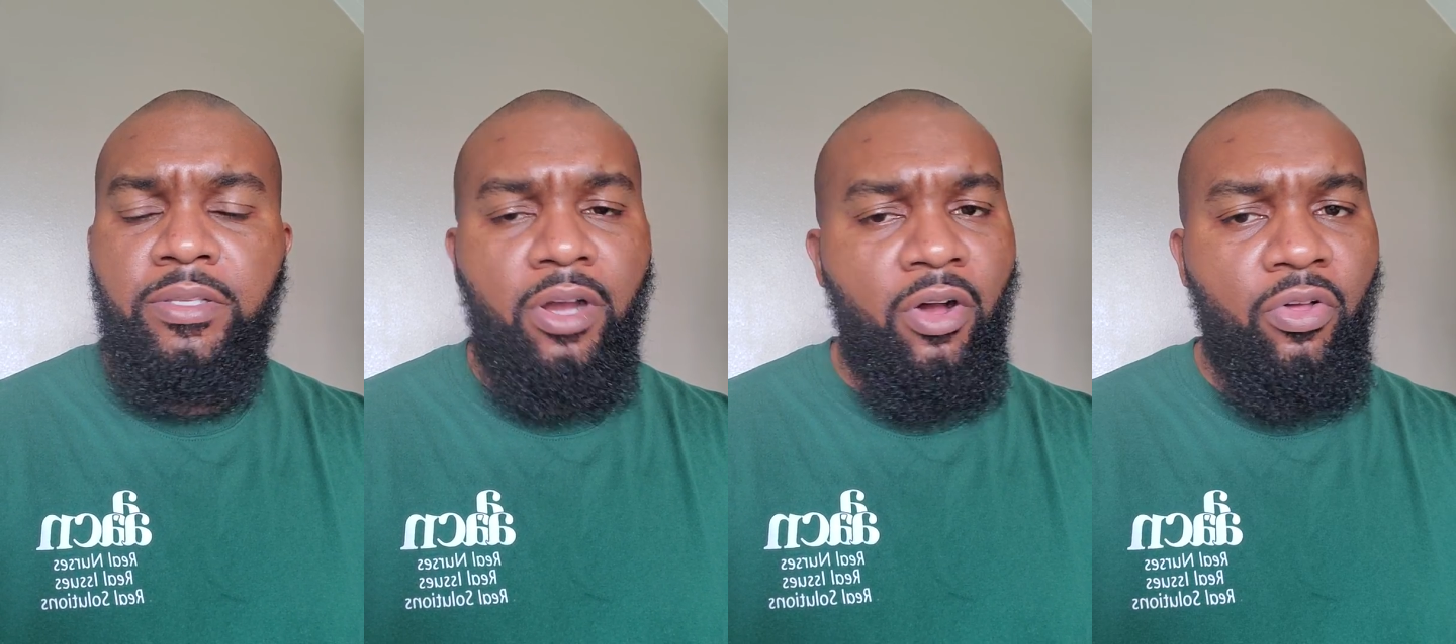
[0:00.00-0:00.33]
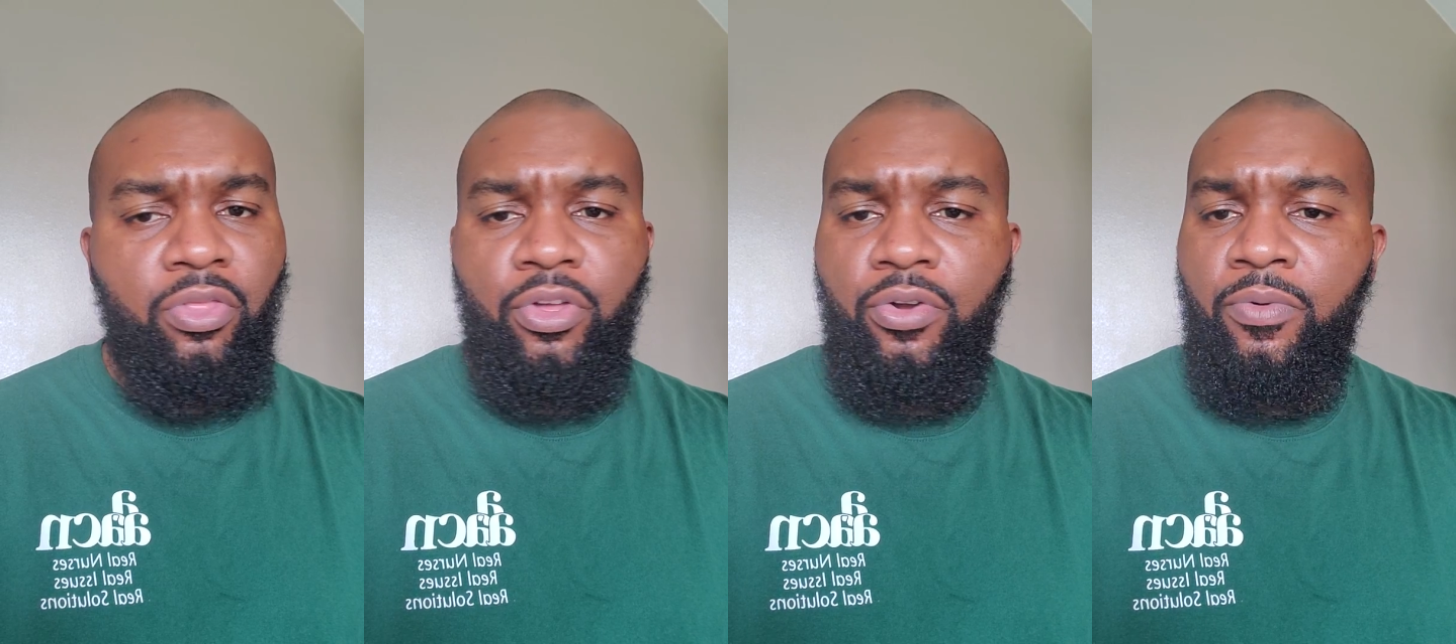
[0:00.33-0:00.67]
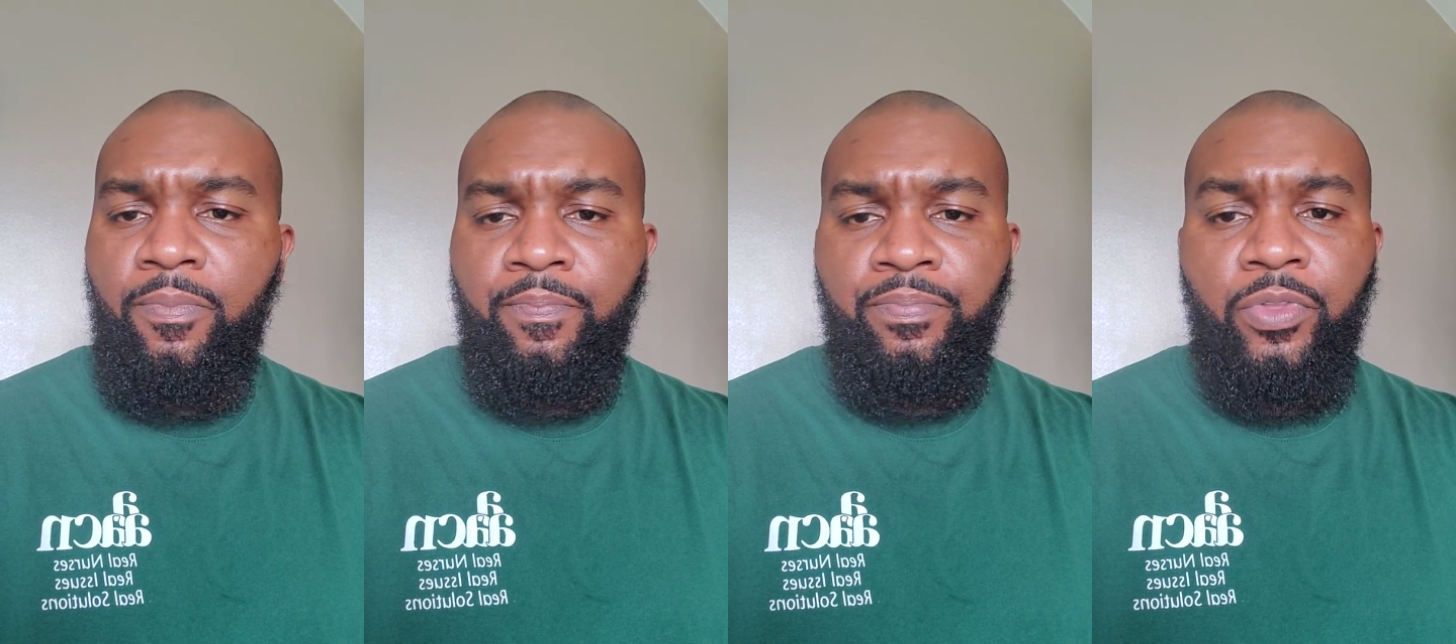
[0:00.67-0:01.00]

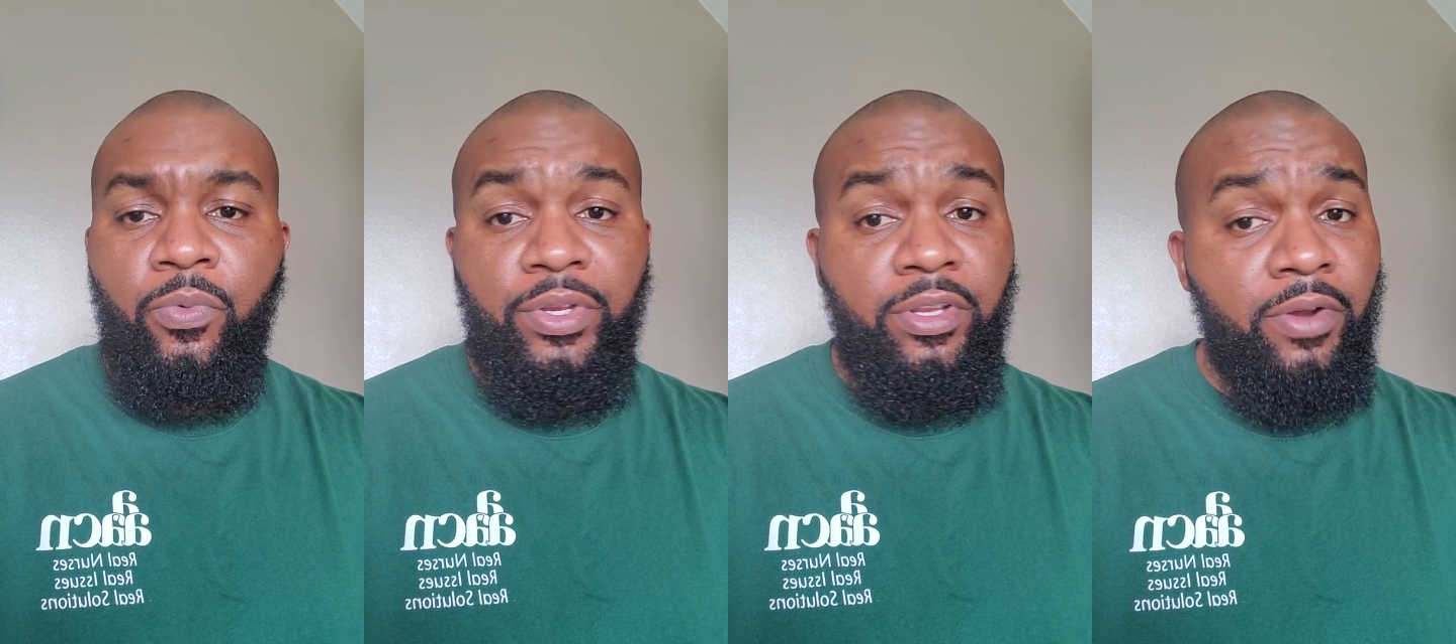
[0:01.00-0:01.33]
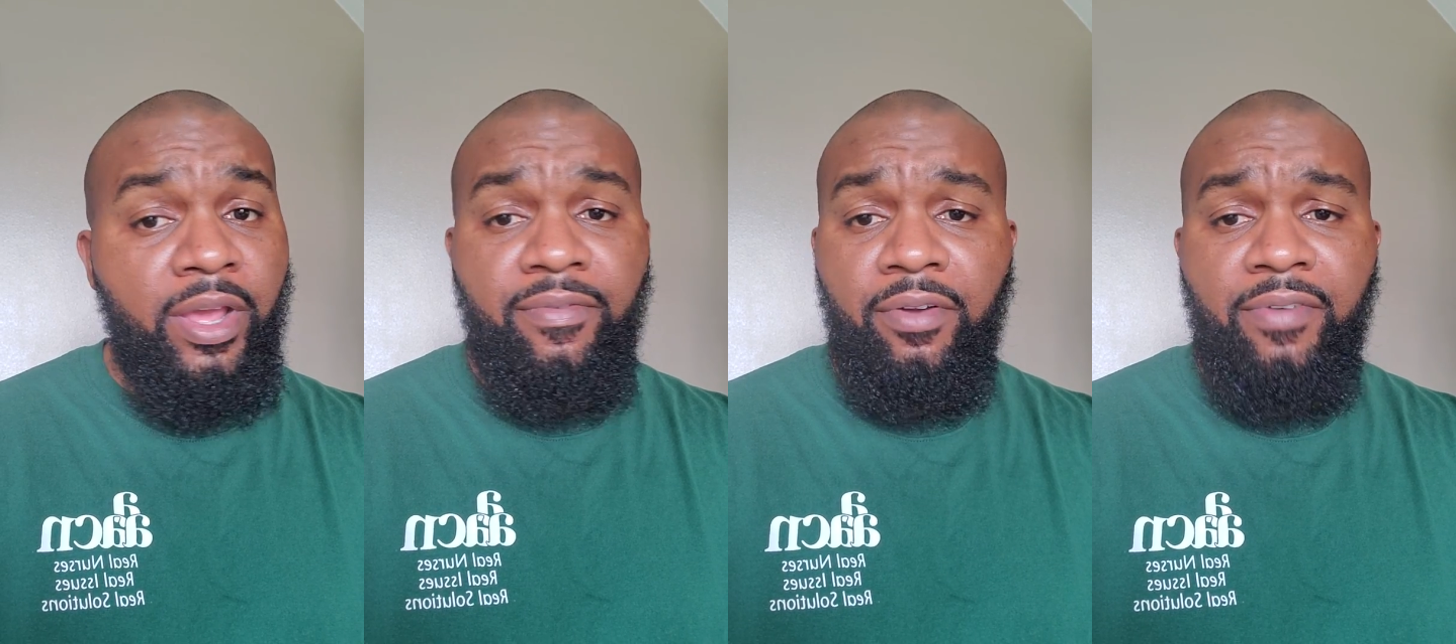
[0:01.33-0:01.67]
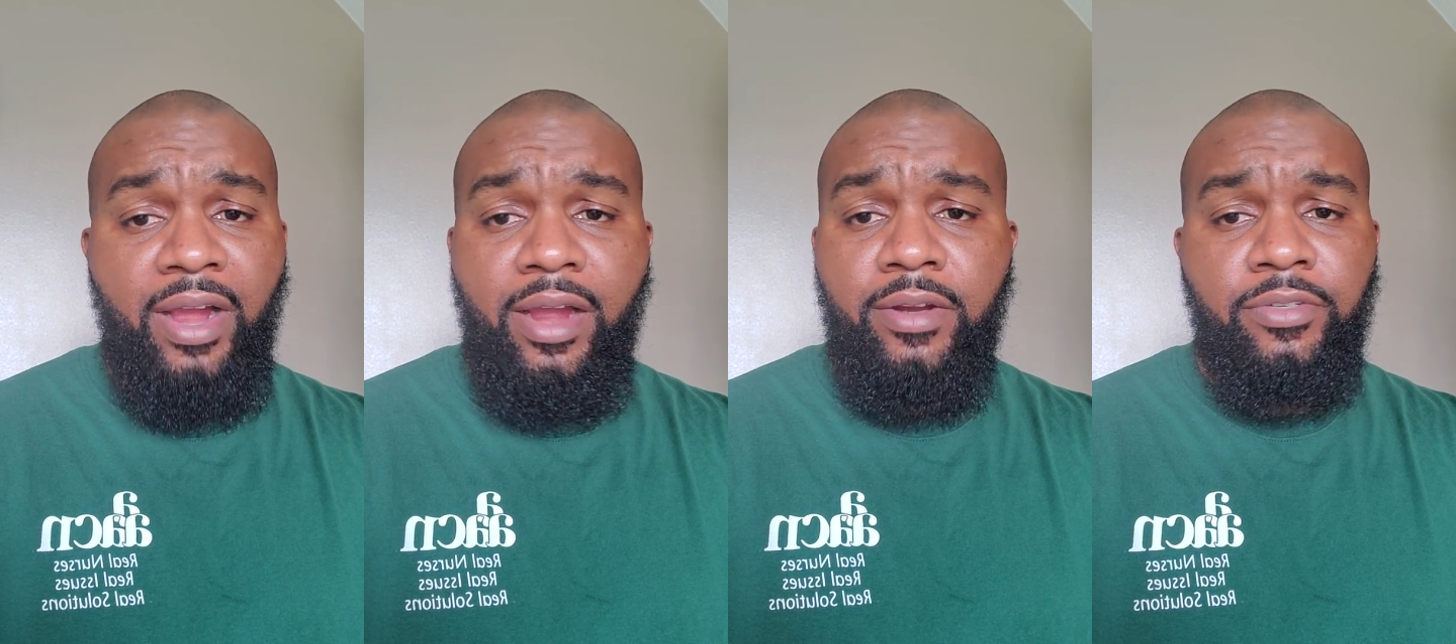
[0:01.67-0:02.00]
Although we don't have a
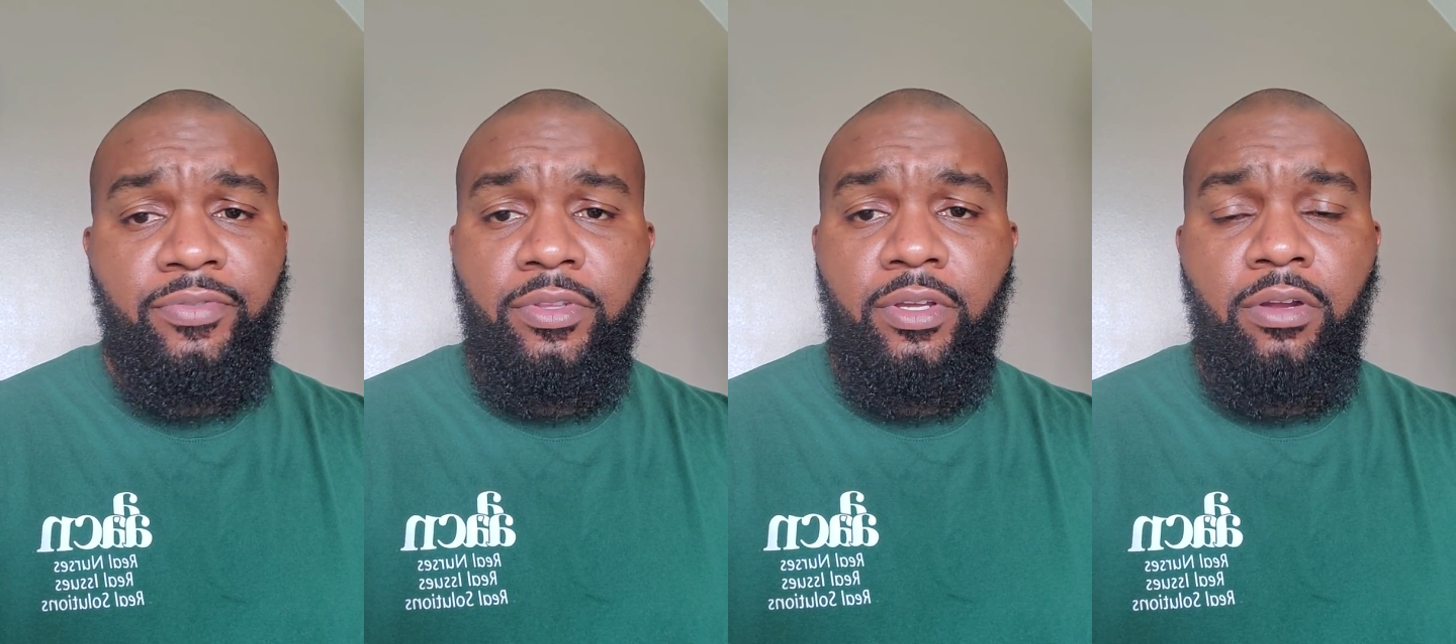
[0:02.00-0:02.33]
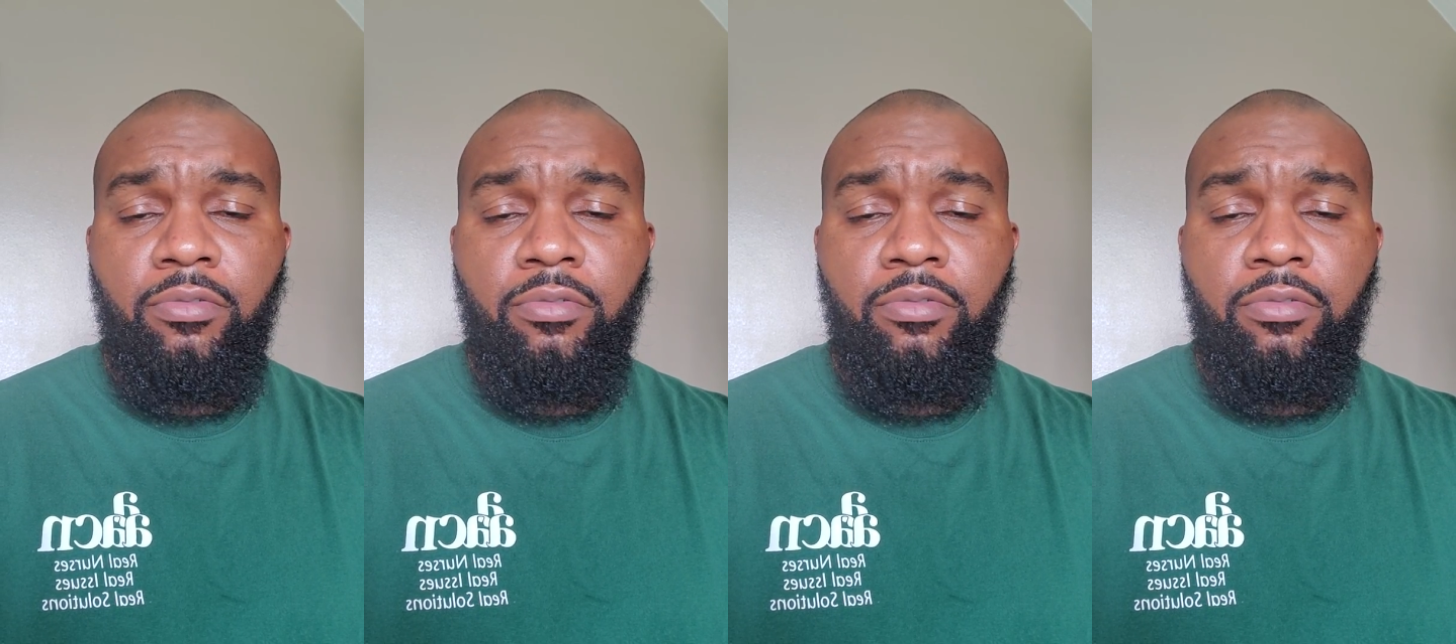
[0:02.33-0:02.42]
virus for the